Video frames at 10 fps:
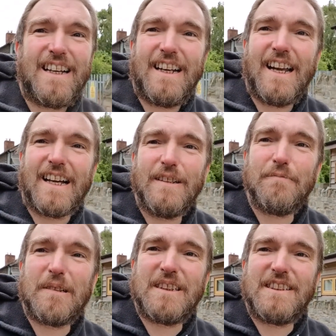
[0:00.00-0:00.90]

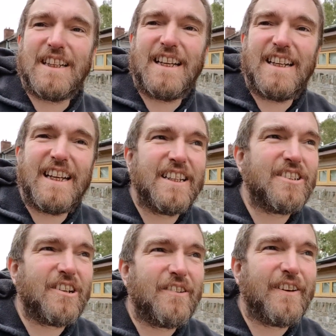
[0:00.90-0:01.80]
Clun, but Nicky's
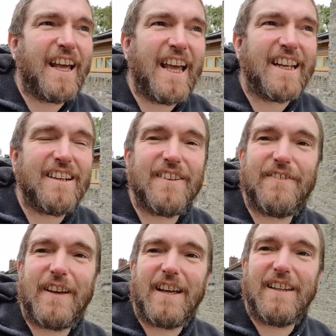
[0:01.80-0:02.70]
shot off ahead.
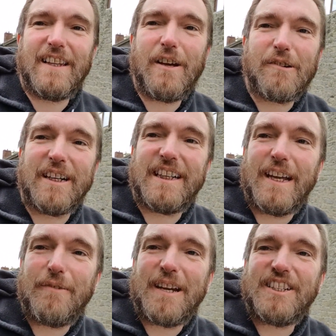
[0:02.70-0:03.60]
I've no
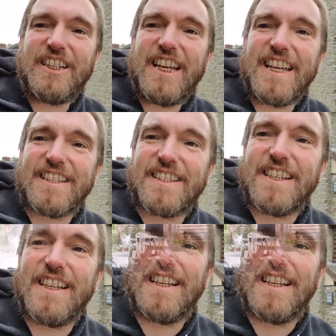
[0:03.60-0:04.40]
idea where she is.